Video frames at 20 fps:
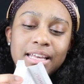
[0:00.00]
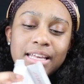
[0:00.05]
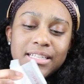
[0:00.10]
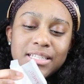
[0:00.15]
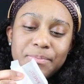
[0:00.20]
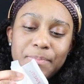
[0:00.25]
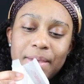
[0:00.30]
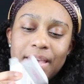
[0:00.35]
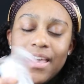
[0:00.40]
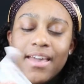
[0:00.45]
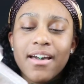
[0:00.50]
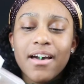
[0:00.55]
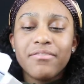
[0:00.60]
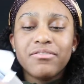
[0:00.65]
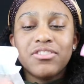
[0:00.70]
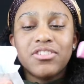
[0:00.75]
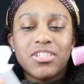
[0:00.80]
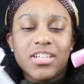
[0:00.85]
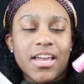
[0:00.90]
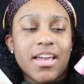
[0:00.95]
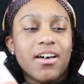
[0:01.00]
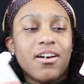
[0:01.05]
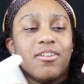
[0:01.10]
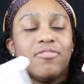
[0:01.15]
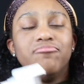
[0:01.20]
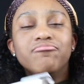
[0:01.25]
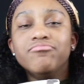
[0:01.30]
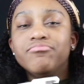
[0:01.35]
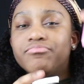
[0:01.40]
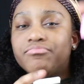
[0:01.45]
And speaking of
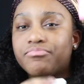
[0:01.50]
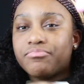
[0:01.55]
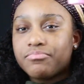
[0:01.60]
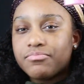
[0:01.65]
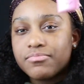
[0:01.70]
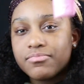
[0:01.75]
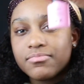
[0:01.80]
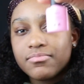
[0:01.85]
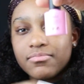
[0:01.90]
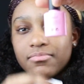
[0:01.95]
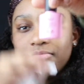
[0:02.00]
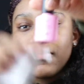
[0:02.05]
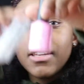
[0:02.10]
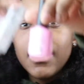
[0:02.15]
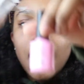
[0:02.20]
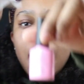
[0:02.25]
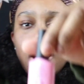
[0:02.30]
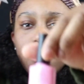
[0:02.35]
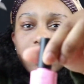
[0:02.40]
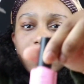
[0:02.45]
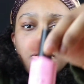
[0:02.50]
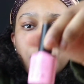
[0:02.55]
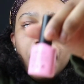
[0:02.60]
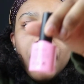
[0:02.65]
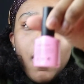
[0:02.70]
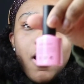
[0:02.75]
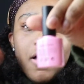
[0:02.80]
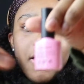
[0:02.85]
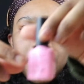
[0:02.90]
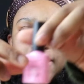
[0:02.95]
gel, I also
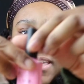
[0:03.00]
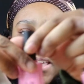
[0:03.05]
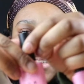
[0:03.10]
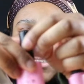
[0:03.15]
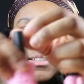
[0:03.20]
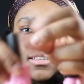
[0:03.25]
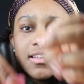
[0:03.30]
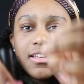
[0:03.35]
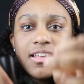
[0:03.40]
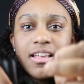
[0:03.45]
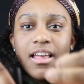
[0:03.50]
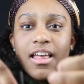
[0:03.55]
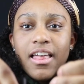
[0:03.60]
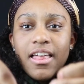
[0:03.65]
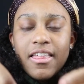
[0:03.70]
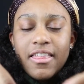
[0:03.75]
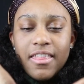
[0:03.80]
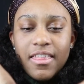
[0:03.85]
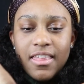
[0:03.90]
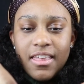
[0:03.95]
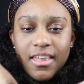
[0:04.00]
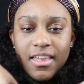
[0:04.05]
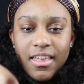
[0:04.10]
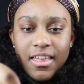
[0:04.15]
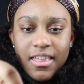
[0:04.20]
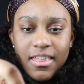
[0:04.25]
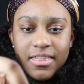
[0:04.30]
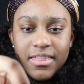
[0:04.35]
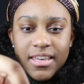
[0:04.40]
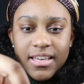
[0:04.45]
bought this.
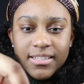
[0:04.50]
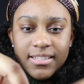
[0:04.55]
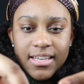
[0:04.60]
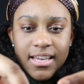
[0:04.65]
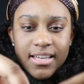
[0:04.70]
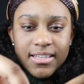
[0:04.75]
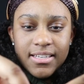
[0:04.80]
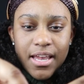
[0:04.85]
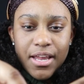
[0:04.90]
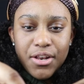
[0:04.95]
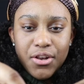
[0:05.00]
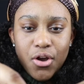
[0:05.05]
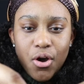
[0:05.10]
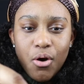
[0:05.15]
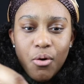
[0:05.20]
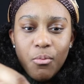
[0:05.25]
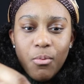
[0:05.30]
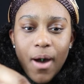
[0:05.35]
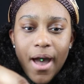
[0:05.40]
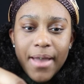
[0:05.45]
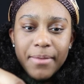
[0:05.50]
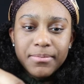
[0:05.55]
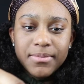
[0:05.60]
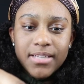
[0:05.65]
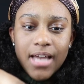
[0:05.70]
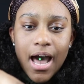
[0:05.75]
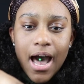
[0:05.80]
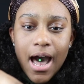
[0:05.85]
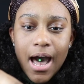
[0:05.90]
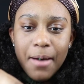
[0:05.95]
This is a no wipe
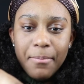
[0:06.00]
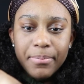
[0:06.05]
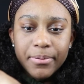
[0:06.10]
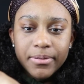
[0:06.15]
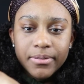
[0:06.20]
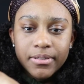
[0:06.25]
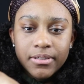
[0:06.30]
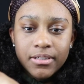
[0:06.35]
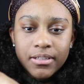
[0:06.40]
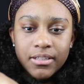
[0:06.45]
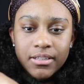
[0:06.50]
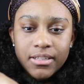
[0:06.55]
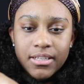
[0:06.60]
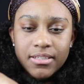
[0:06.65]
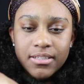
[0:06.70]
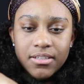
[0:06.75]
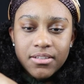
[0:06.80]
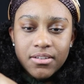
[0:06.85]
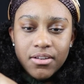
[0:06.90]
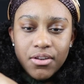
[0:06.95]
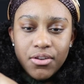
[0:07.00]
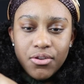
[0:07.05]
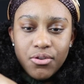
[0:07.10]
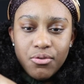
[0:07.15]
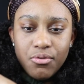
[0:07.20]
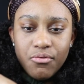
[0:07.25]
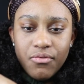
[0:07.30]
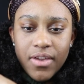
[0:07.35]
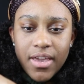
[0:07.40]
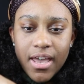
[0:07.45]
top. This is a
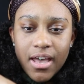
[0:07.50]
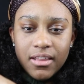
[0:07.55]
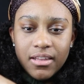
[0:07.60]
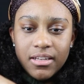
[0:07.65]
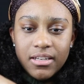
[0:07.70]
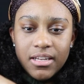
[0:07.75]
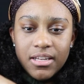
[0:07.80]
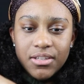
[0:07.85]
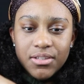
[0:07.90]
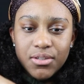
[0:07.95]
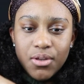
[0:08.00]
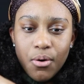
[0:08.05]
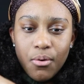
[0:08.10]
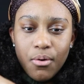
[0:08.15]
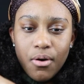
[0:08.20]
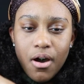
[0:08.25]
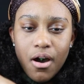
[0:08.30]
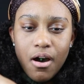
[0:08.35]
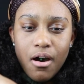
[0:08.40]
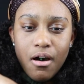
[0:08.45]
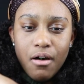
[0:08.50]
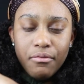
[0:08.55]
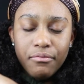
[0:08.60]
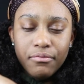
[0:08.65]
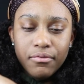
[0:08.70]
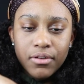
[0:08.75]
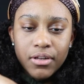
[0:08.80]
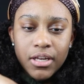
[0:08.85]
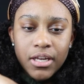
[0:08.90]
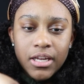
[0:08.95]
UV LED soak
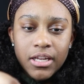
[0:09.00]
off